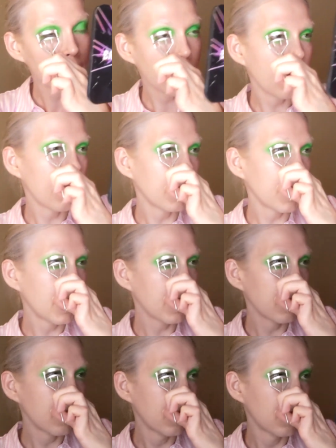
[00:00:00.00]
the hairline
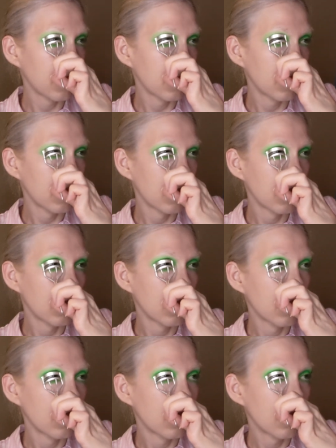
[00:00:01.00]

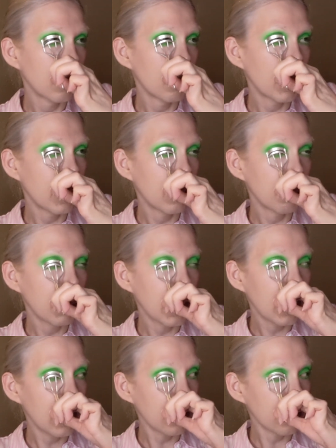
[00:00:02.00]
when my
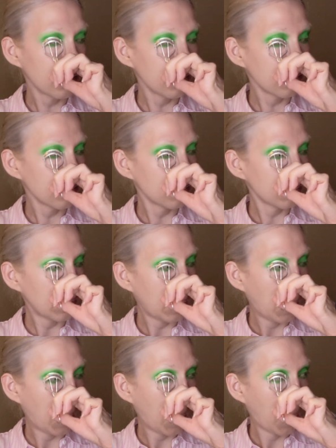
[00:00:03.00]
hair is
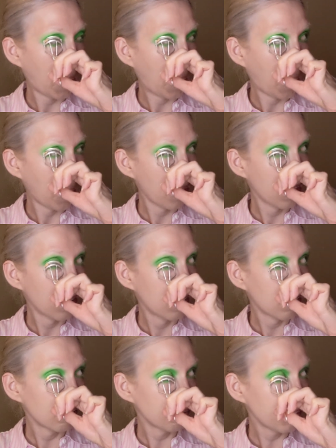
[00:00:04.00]

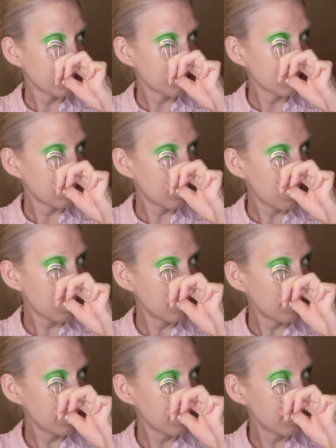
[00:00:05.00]
freshly
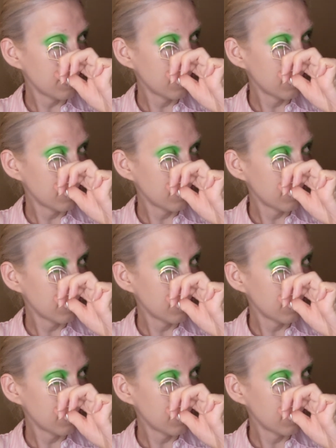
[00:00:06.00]
colored.